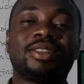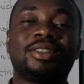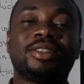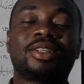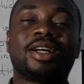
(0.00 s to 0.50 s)

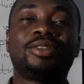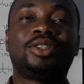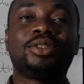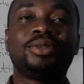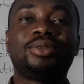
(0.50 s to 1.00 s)
you can
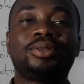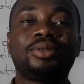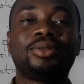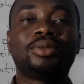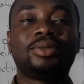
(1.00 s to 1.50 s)
choose
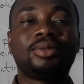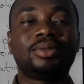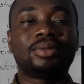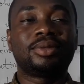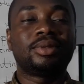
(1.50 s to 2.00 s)
to
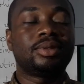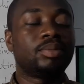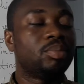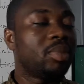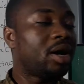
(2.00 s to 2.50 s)

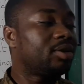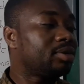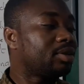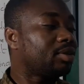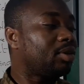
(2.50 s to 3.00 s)

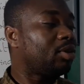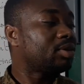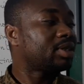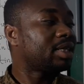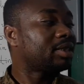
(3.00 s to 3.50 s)
mount or
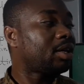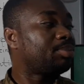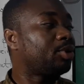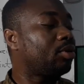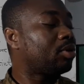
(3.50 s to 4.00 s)
set
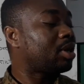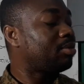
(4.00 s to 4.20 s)
up your